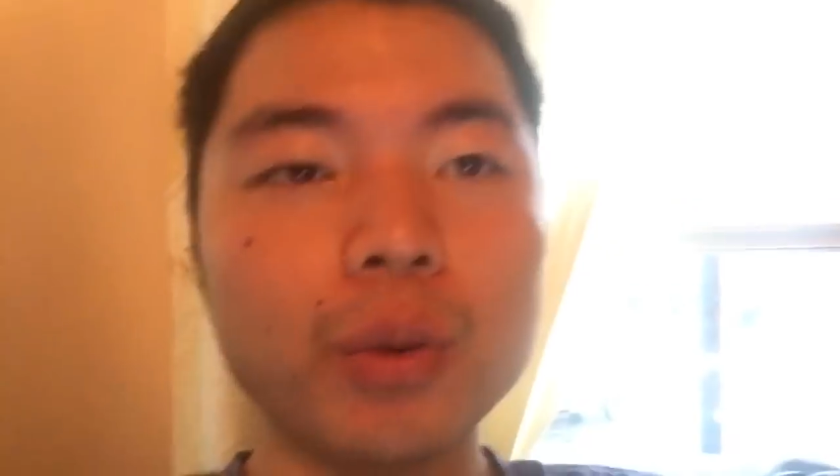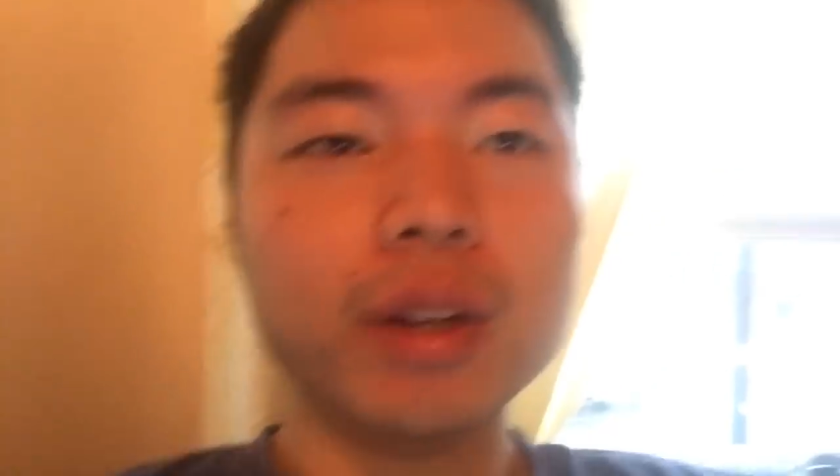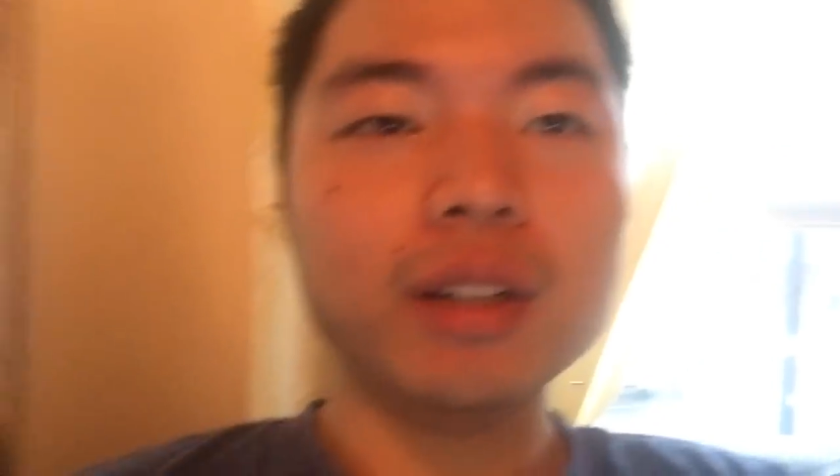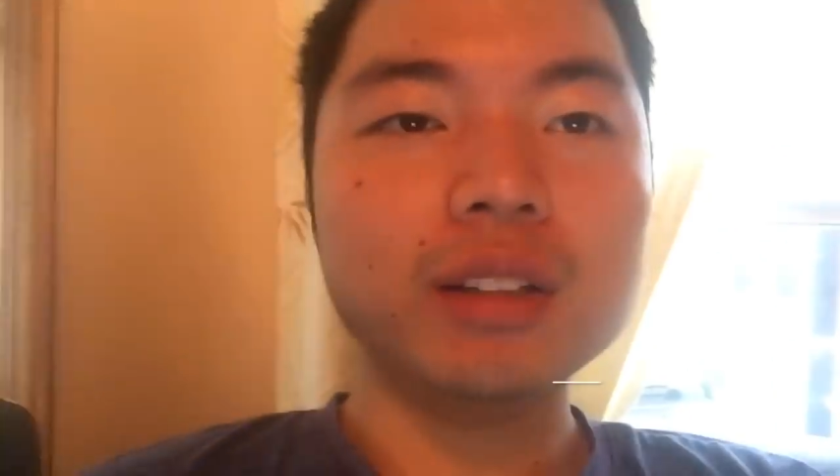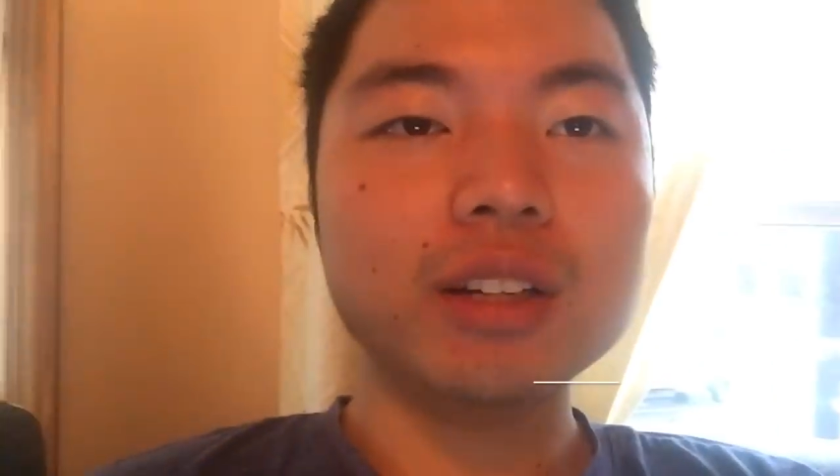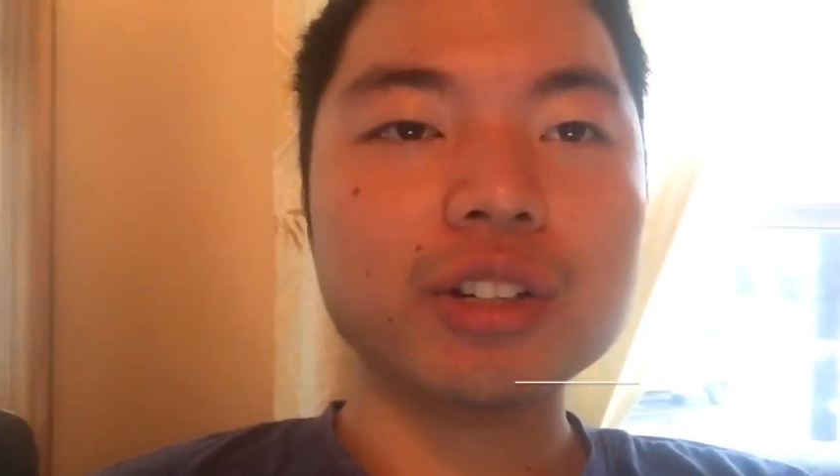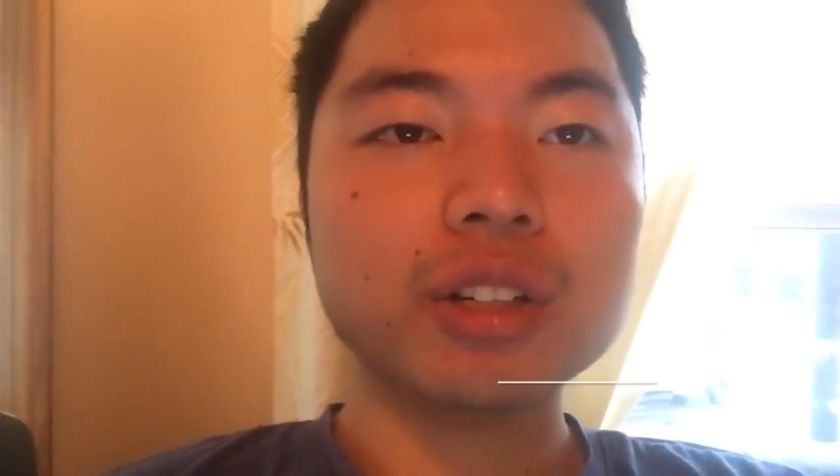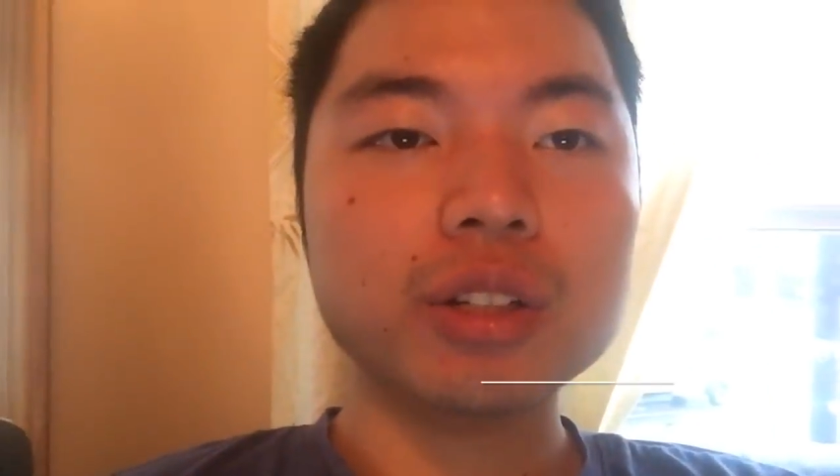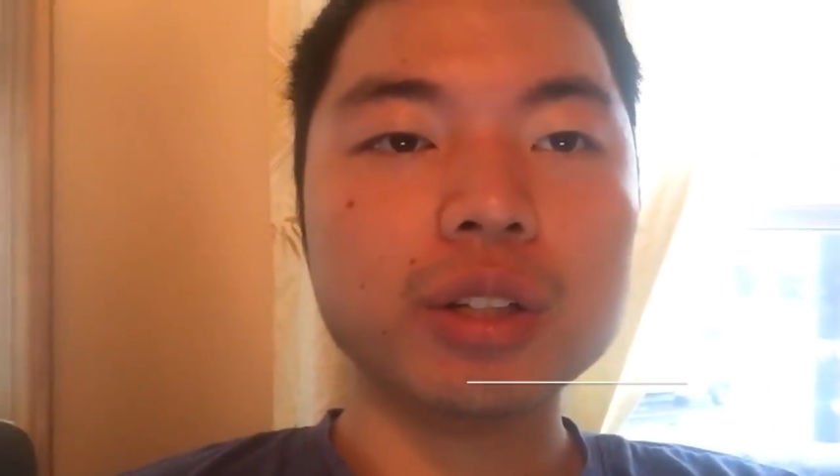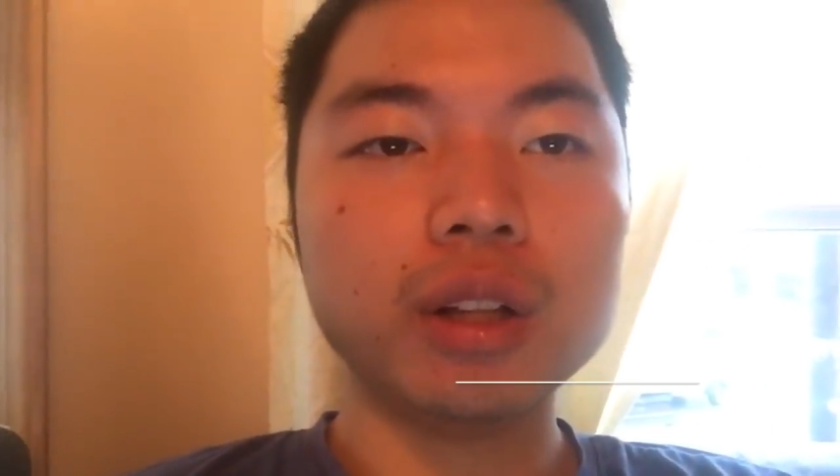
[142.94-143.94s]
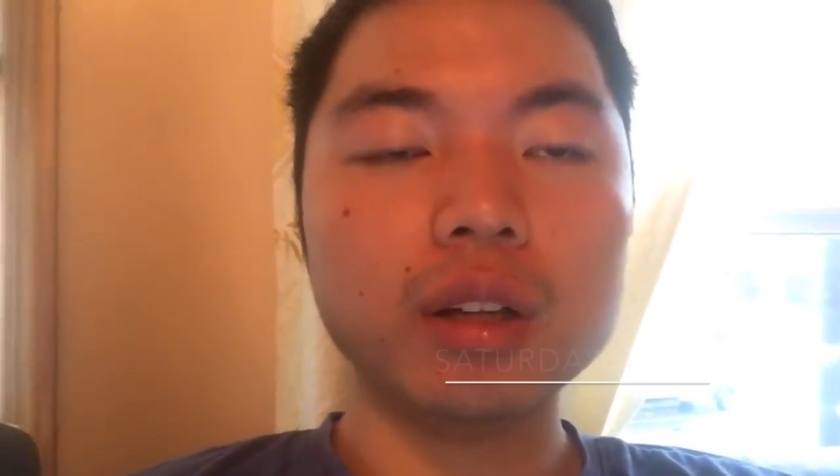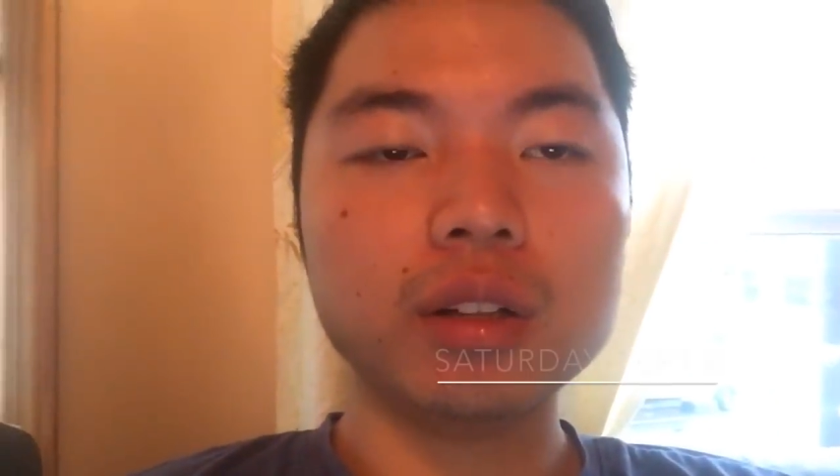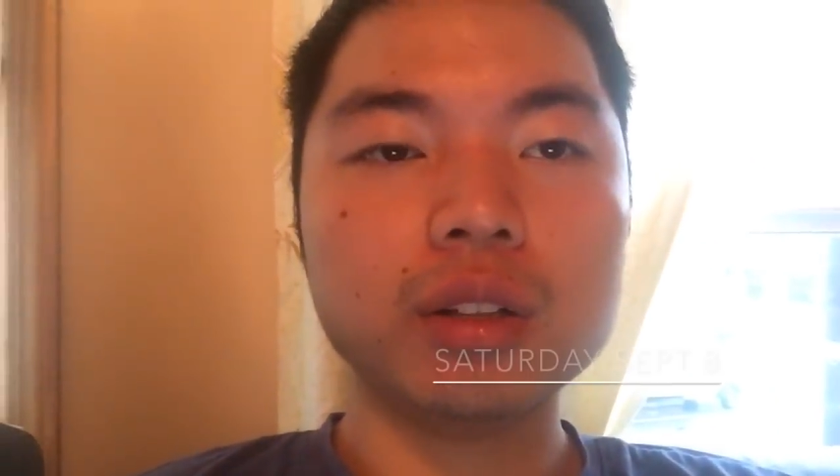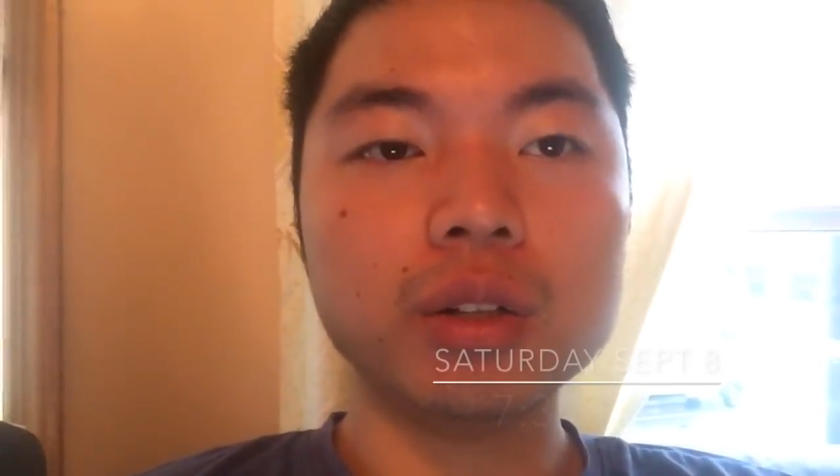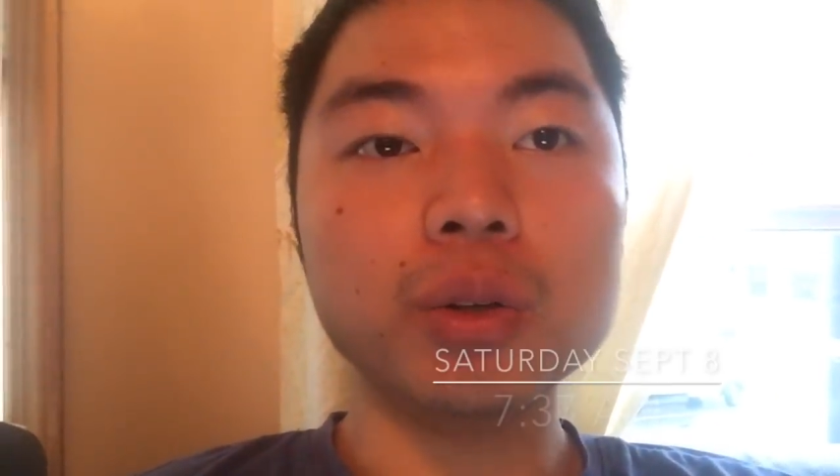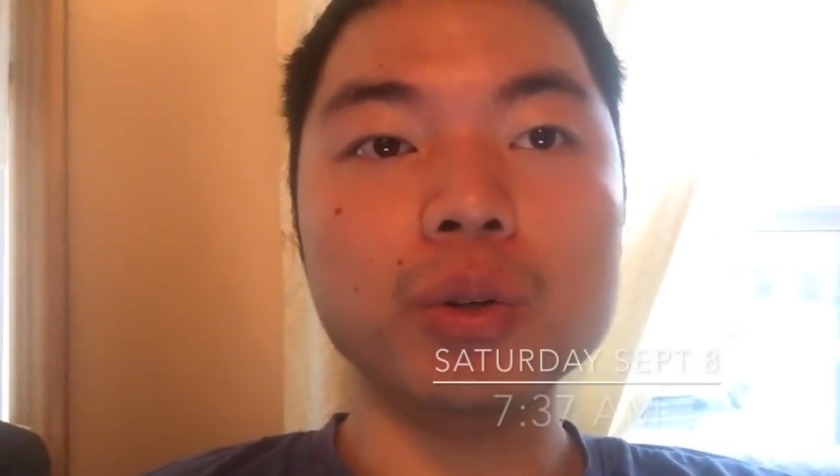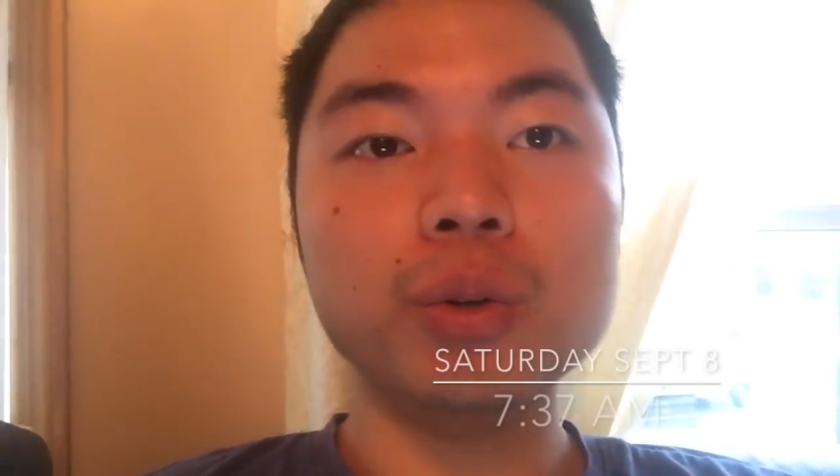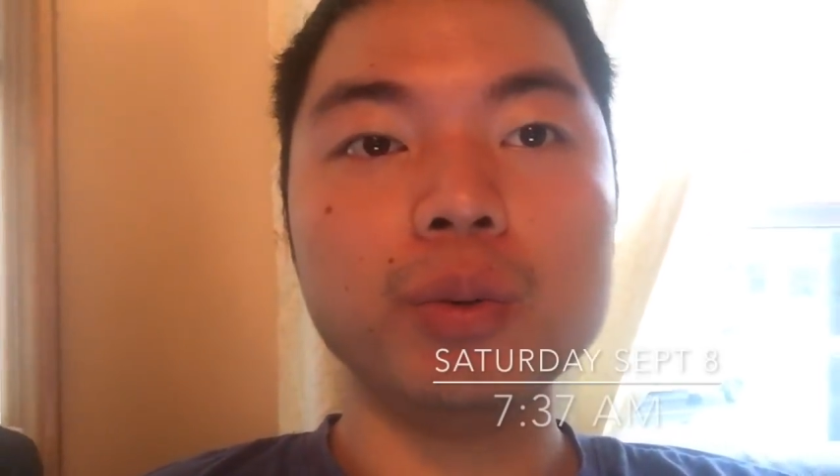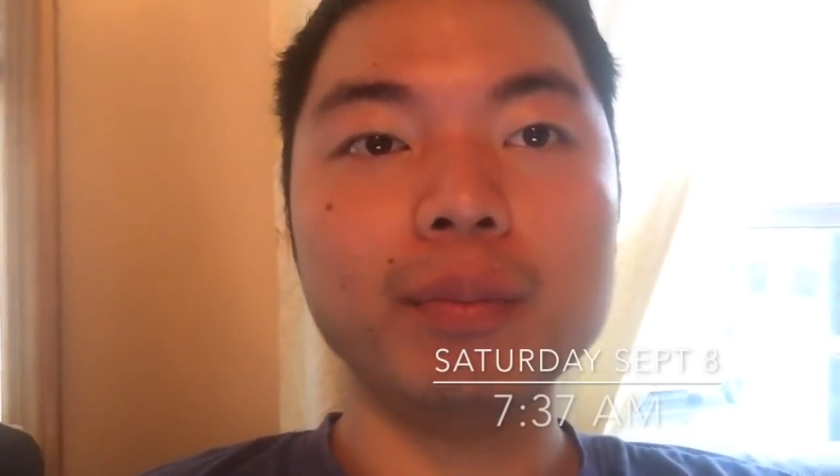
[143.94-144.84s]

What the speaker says: In addition to the two